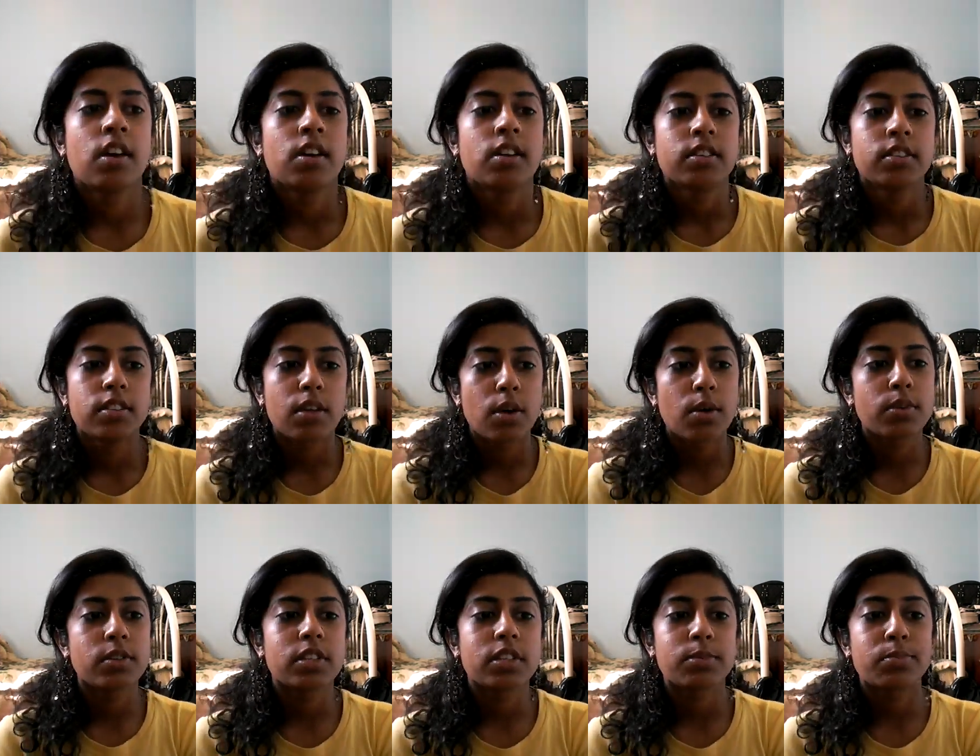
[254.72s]

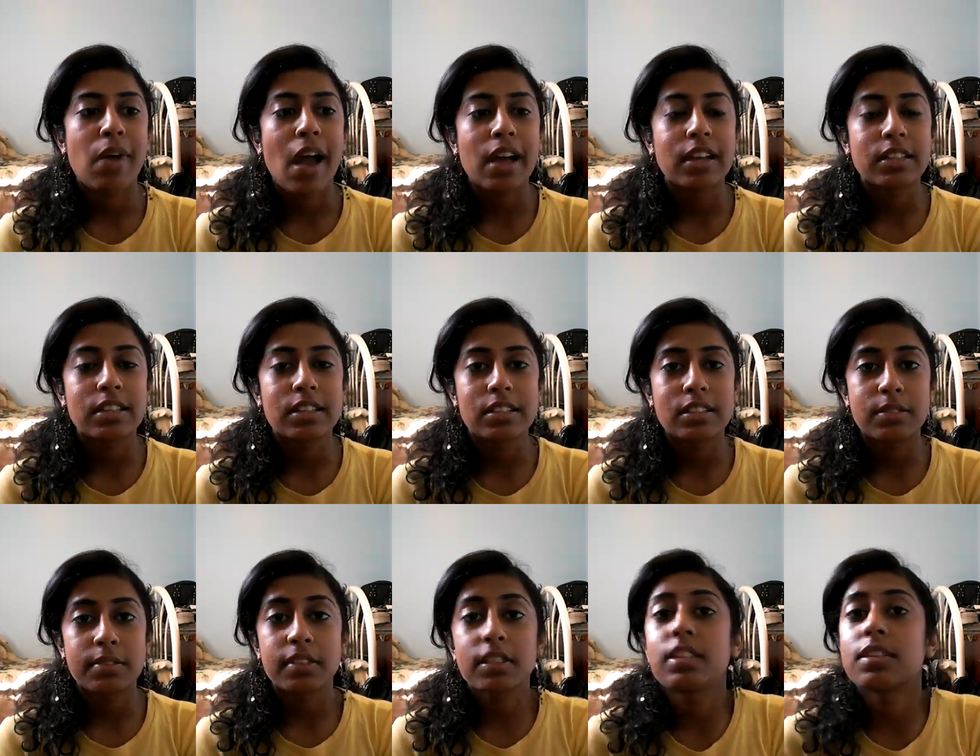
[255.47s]
So just
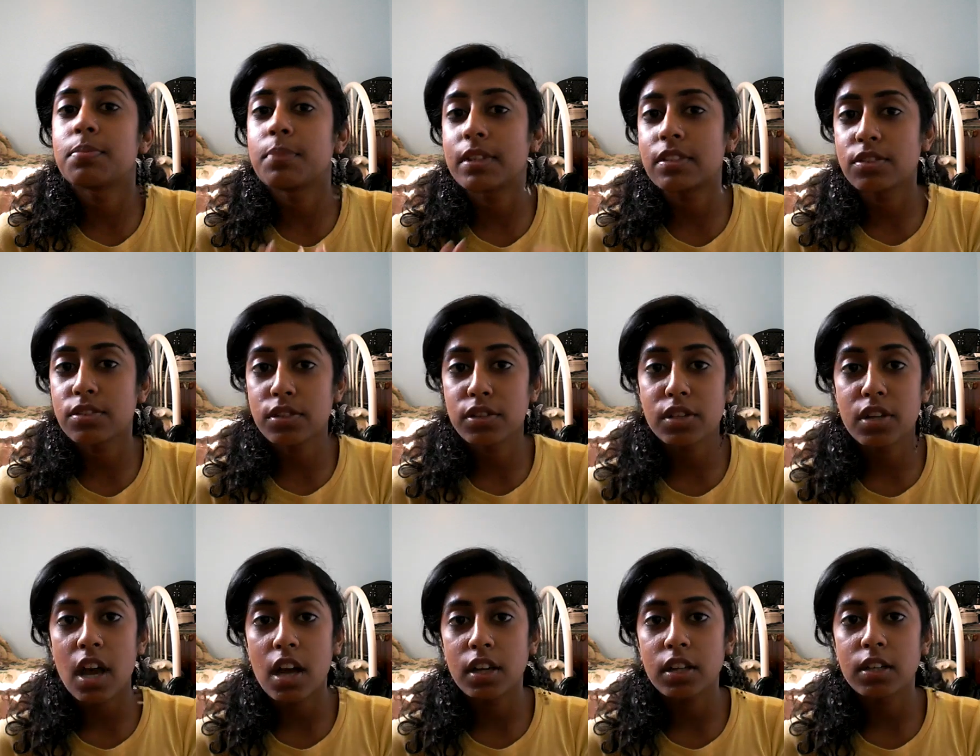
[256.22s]
practice. Just make sure you're
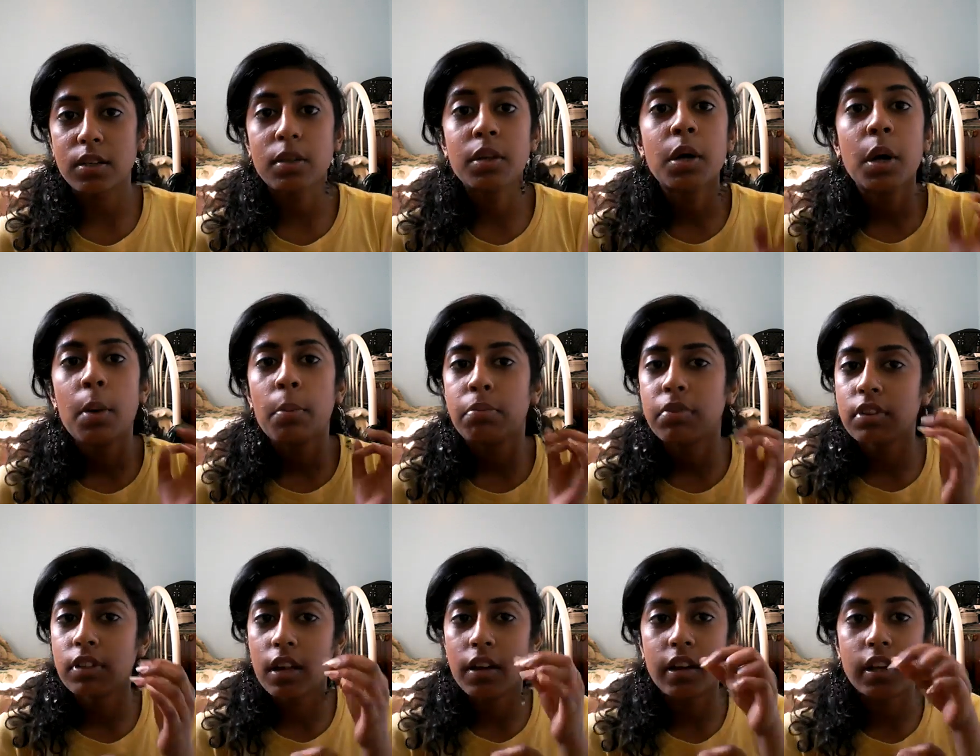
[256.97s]
not going to
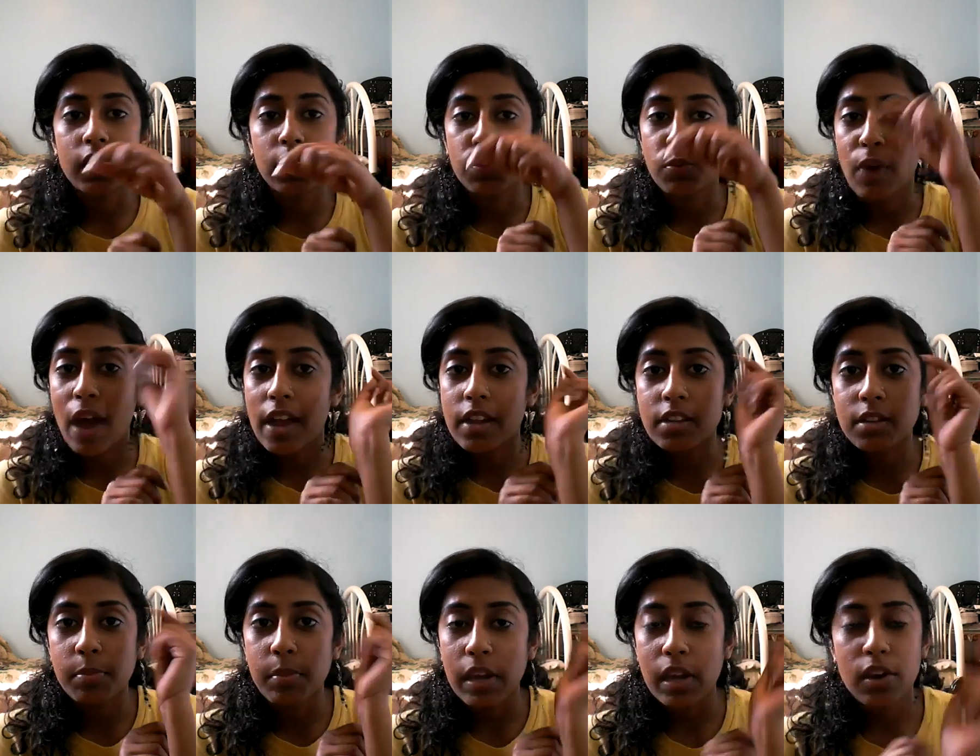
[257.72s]
pull out any
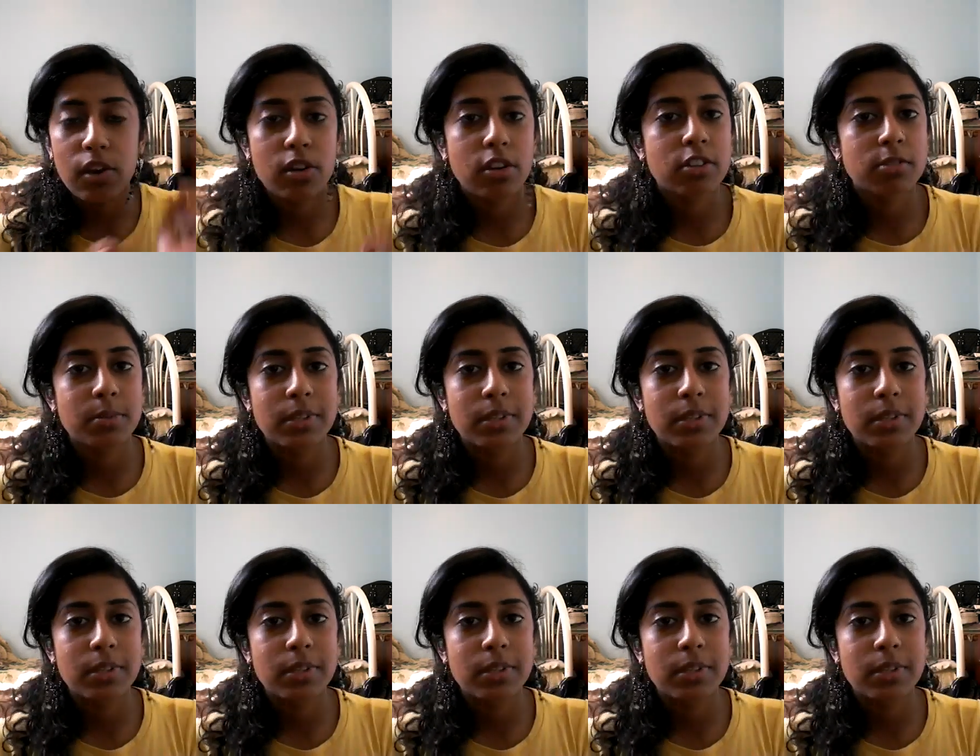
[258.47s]
random hairs,